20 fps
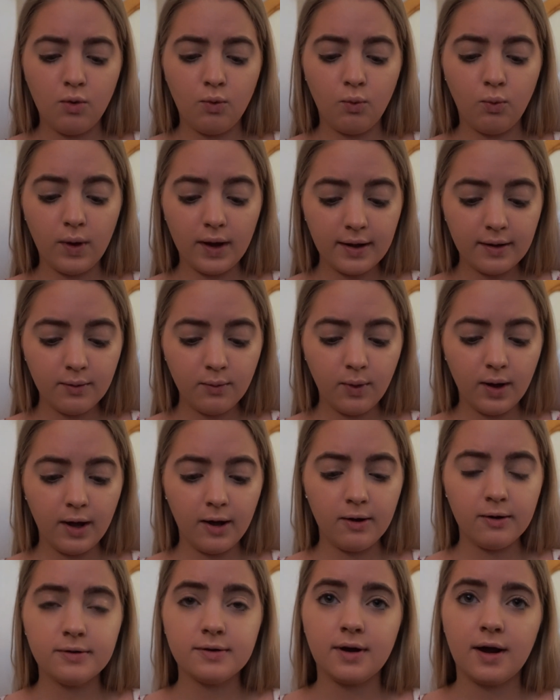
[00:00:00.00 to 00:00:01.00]
Wet n
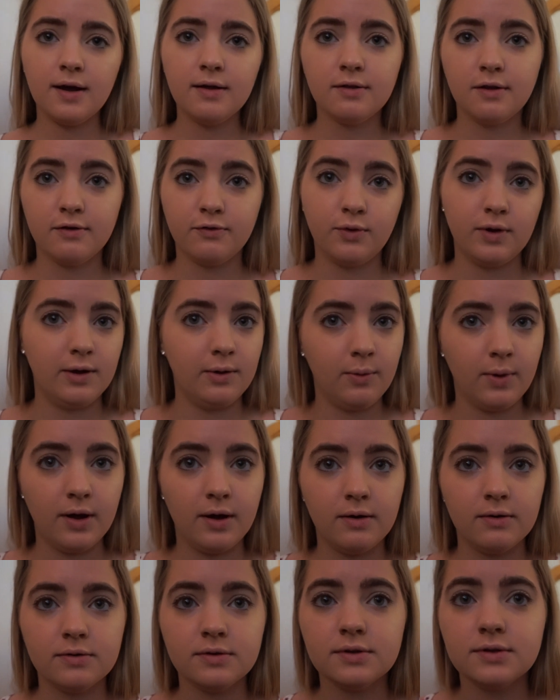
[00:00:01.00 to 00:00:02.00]
Wild, I love Wet n
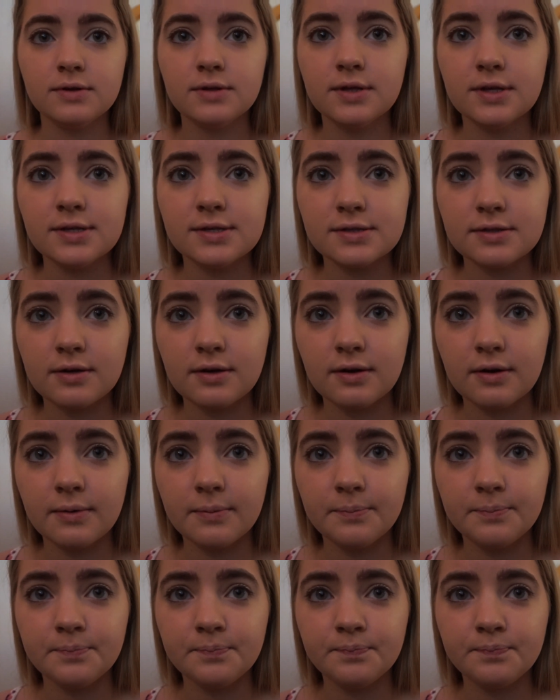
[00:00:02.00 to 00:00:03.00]
Wild, this
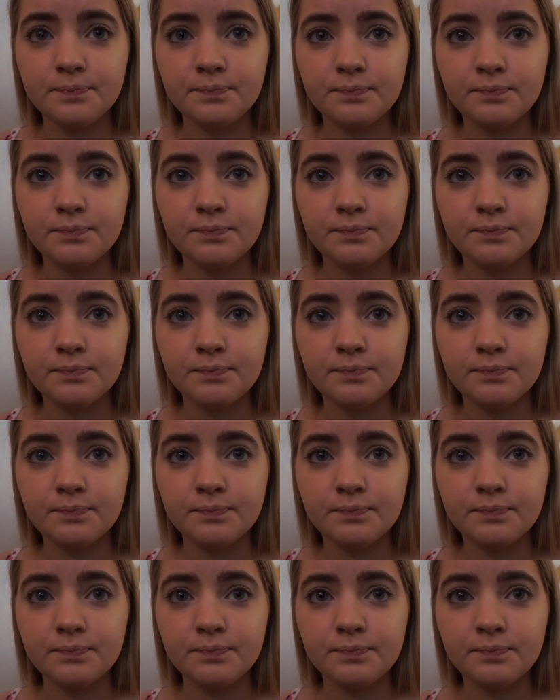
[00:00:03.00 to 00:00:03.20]
highlight